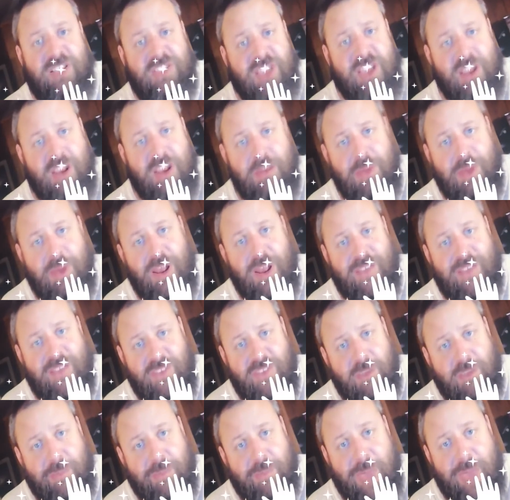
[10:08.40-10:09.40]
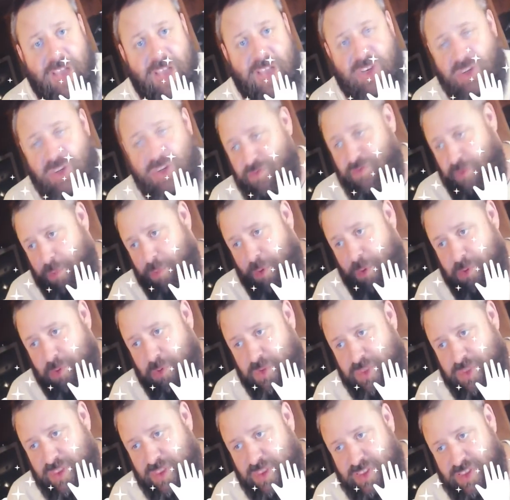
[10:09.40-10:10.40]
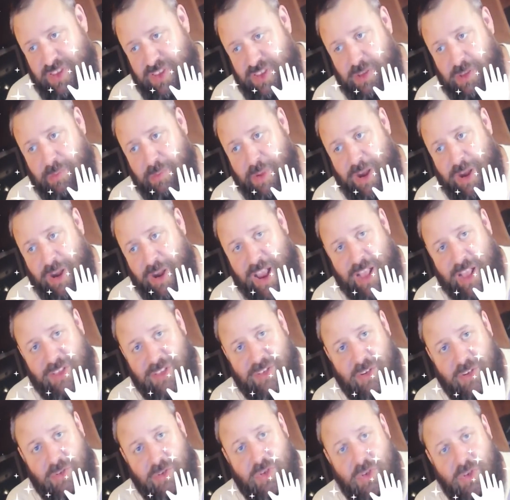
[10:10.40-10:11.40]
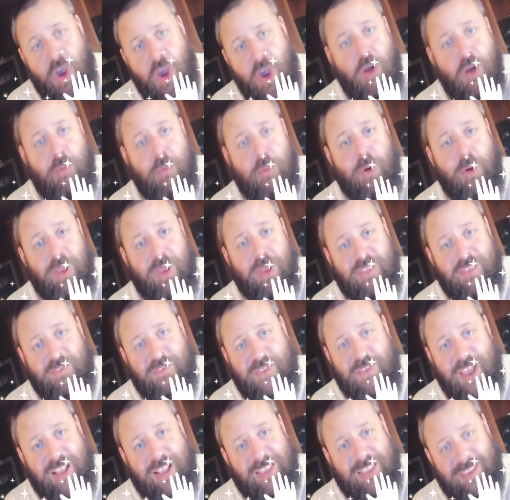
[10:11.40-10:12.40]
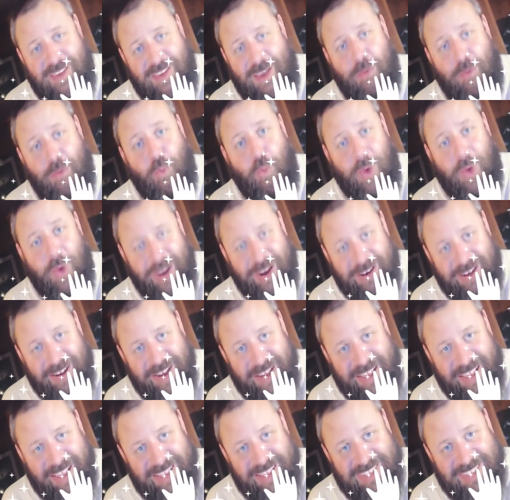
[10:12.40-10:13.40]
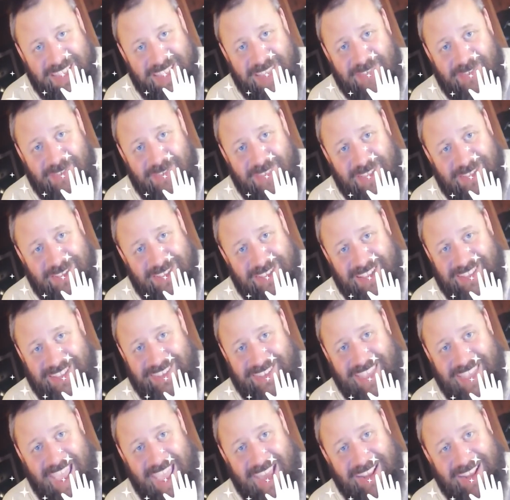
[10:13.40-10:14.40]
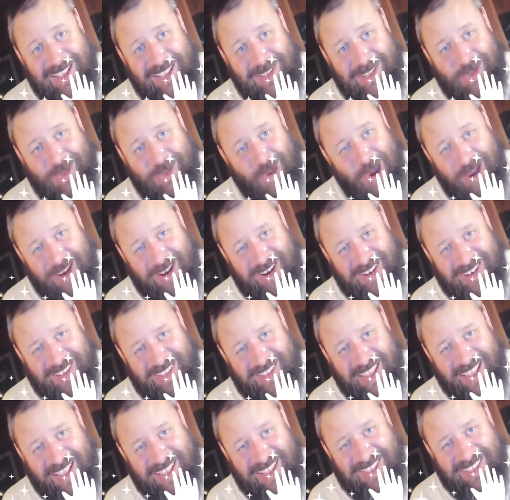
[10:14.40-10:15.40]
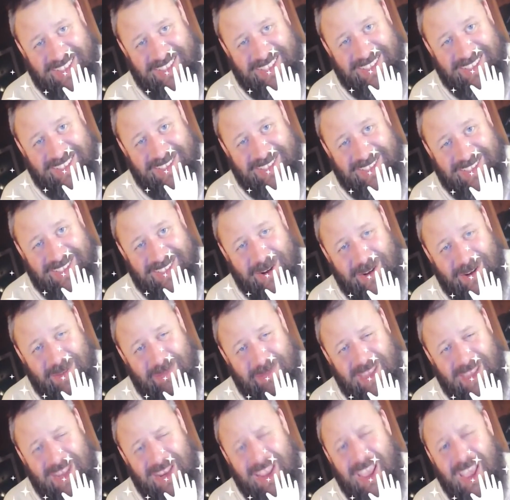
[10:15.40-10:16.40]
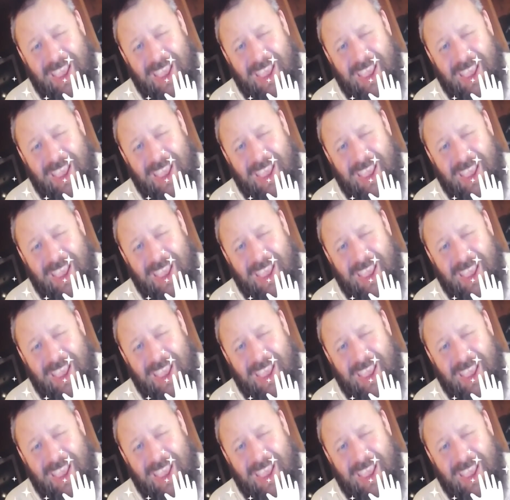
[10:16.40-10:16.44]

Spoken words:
something about having compassion for people in single parent households, we're pointing the fact that how weird it is to have things like daddy daughter dances. You know what I mean?